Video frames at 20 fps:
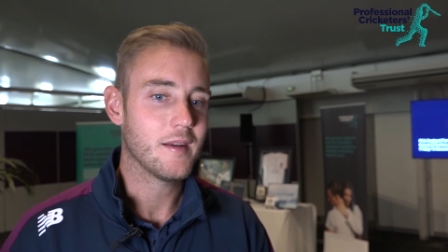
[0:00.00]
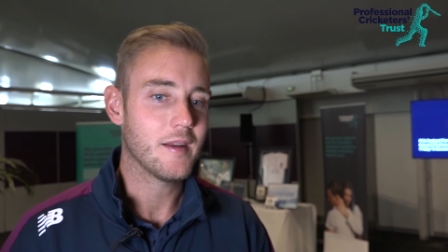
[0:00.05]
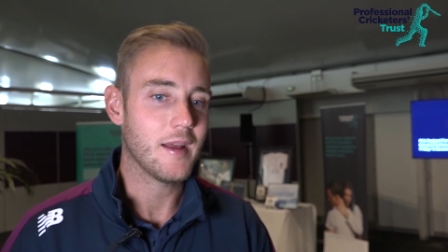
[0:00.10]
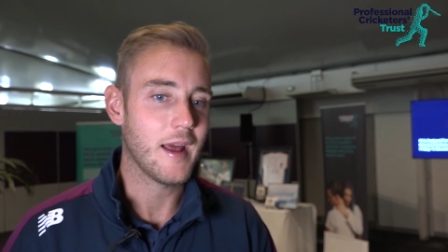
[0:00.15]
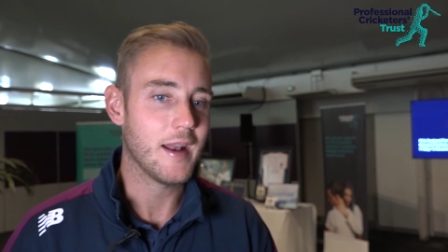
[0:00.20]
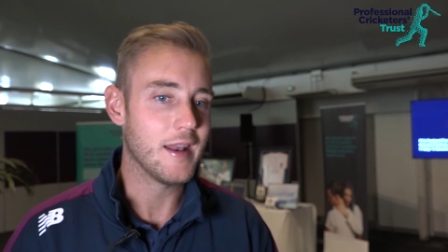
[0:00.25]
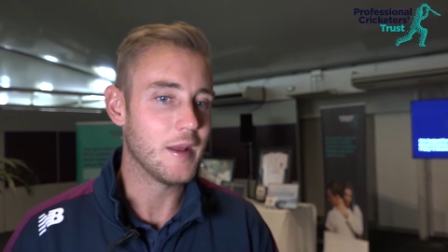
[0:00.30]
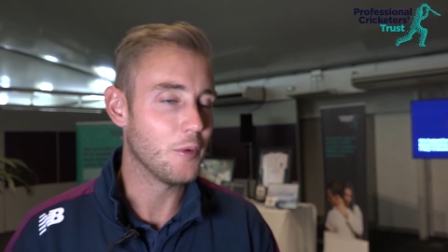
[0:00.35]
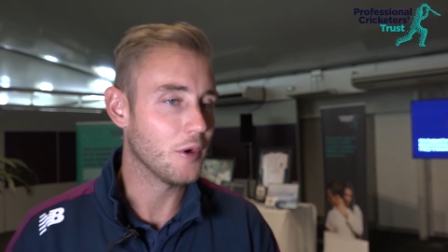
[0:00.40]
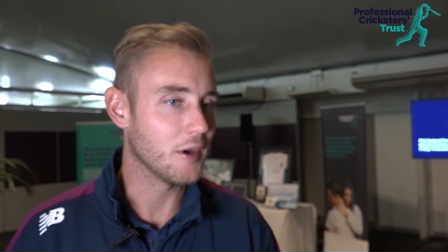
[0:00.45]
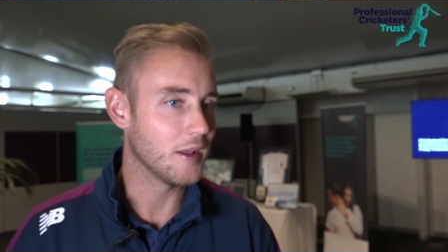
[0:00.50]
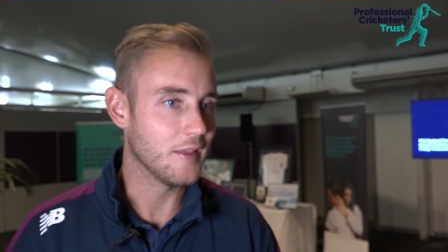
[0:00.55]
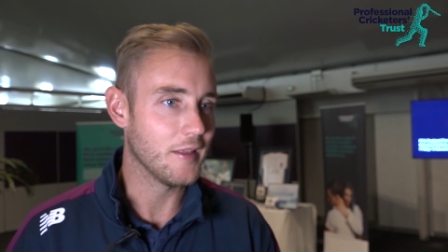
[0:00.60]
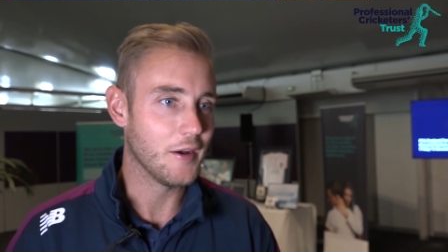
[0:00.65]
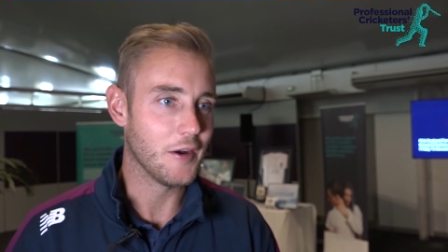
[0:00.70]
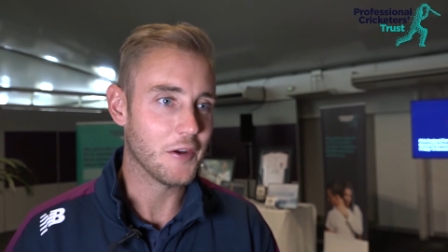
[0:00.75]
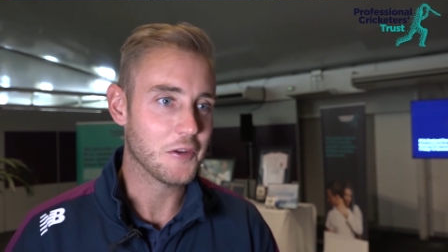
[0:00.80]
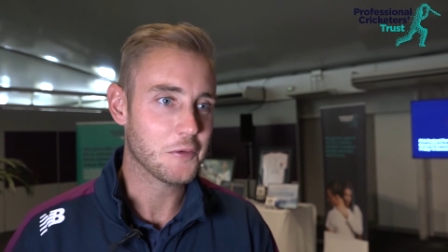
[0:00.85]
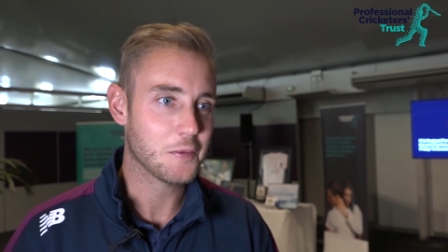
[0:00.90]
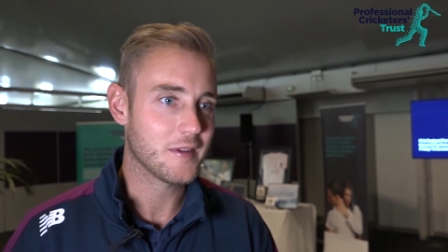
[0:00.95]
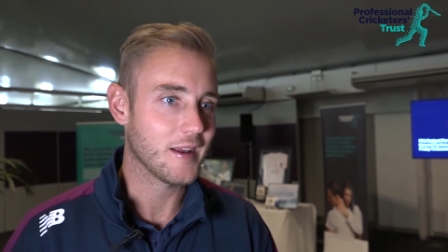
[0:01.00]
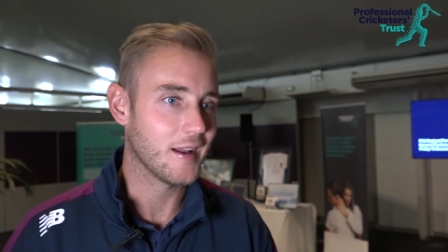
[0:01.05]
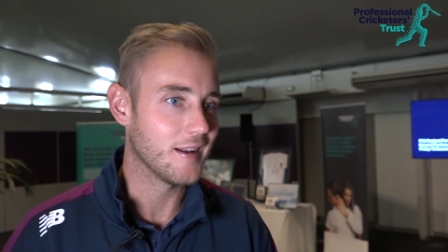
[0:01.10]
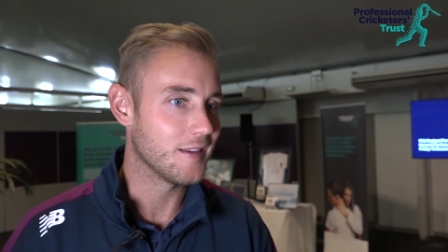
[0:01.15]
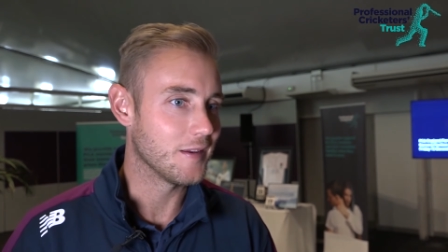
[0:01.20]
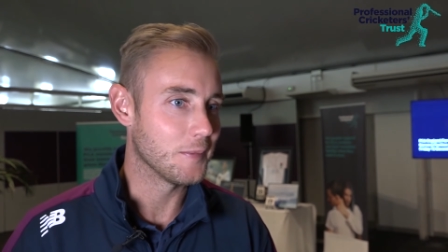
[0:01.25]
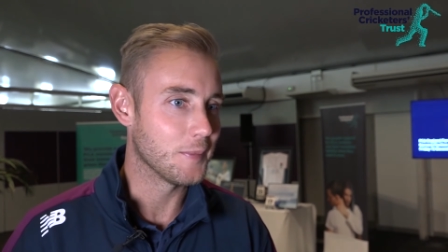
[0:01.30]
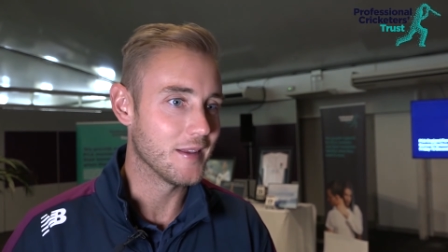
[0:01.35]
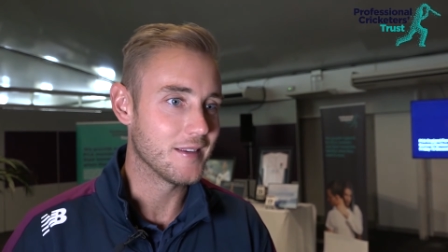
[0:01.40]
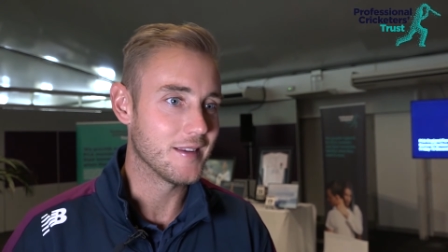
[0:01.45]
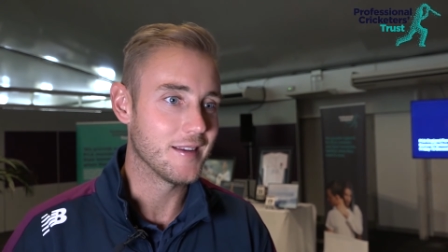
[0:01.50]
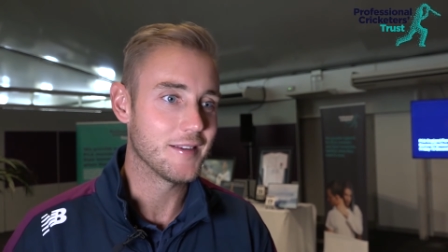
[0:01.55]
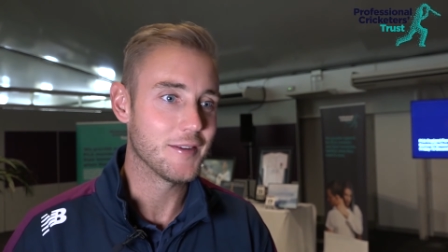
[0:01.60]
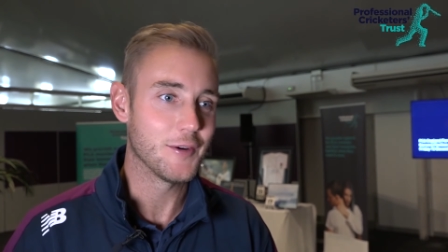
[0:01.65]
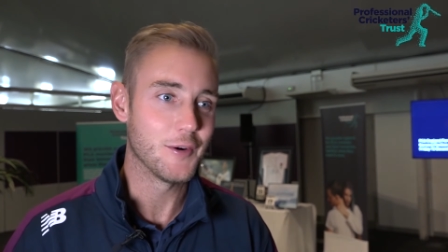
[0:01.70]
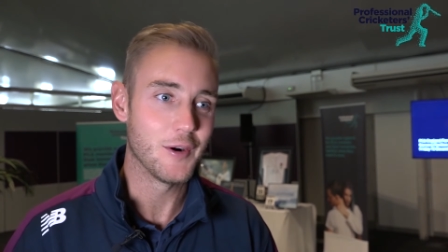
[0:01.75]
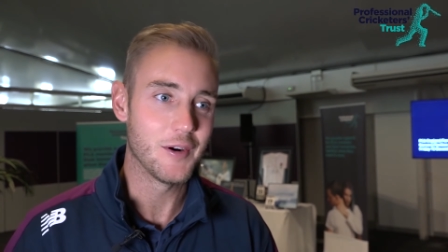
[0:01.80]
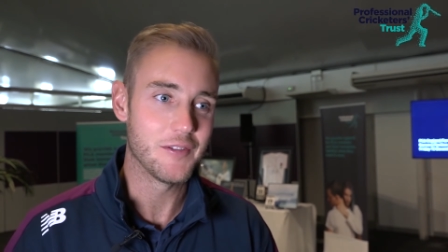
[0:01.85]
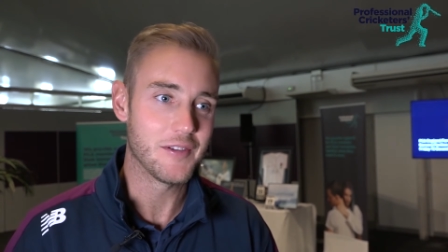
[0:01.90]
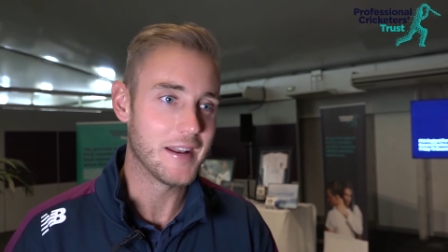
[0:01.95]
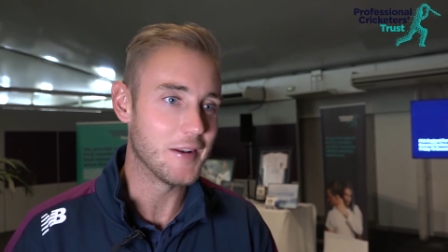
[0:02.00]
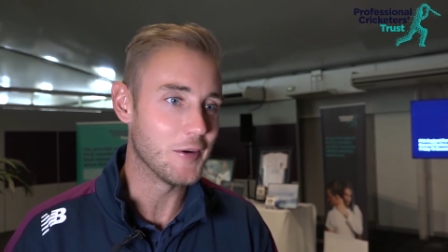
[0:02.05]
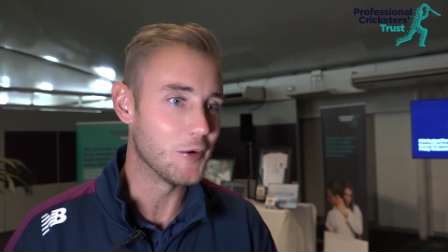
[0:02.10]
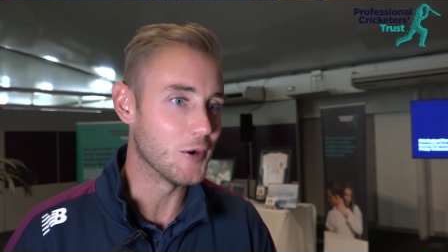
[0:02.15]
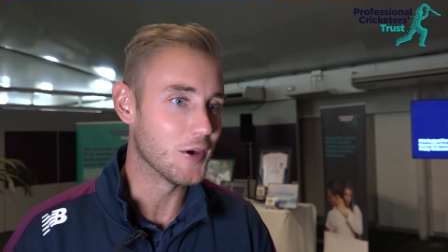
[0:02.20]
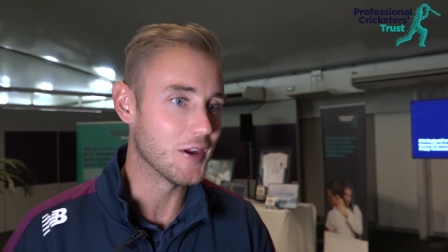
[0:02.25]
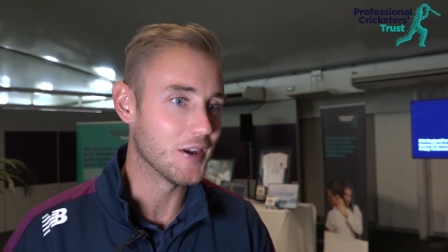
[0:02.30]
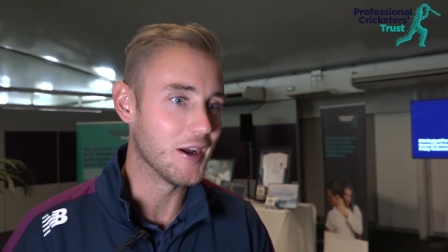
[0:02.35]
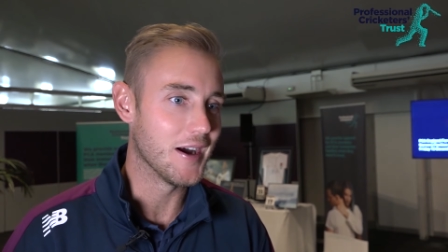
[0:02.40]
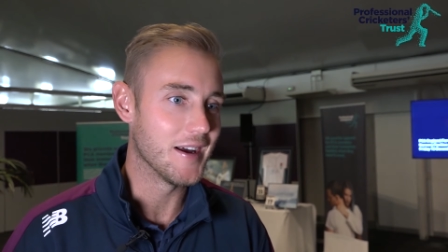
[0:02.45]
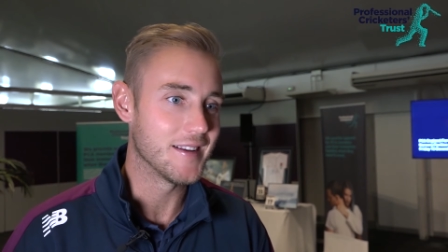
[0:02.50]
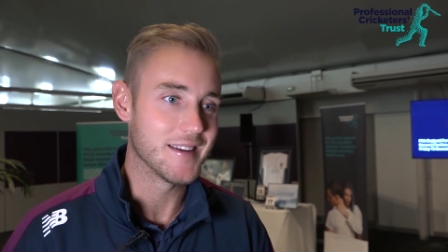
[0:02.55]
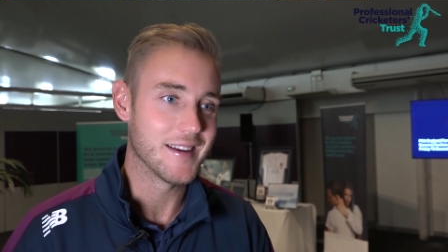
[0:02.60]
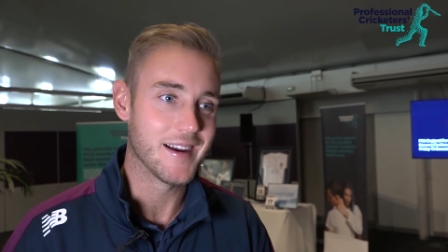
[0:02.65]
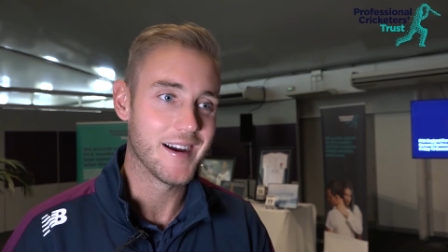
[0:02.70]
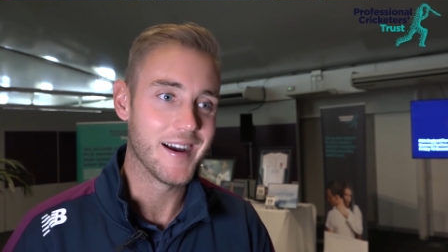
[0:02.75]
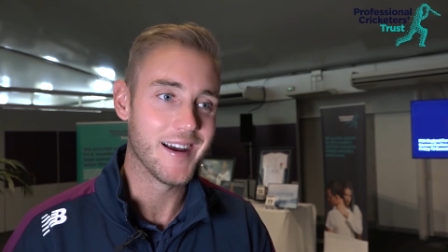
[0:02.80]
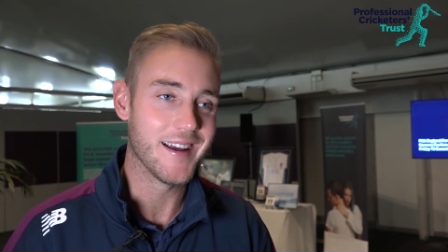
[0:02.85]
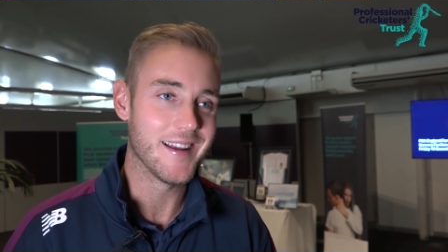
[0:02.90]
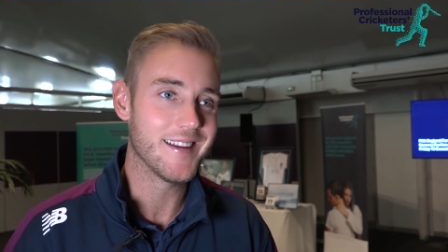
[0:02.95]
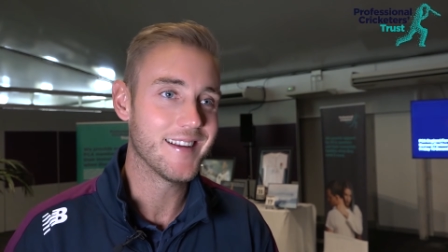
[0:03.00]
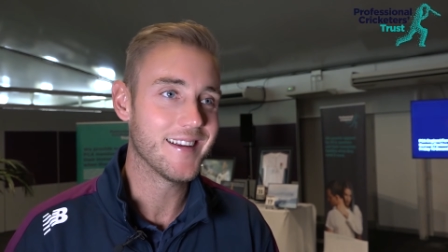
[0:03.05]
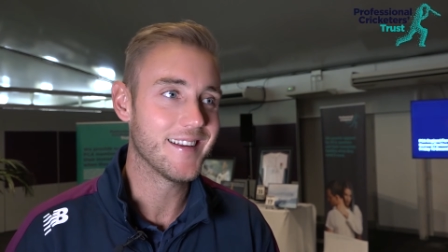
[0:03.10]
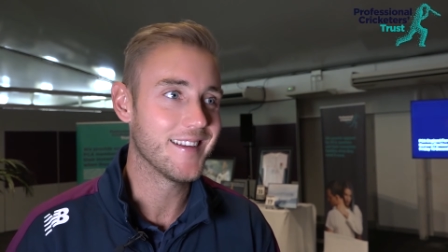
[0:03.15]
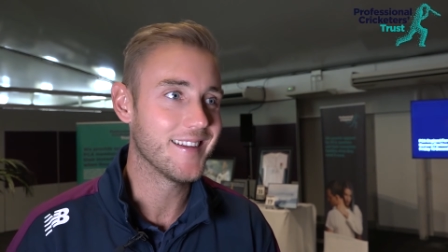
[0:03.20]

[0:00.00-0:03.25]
anyone in the hospitality business or event organising, I,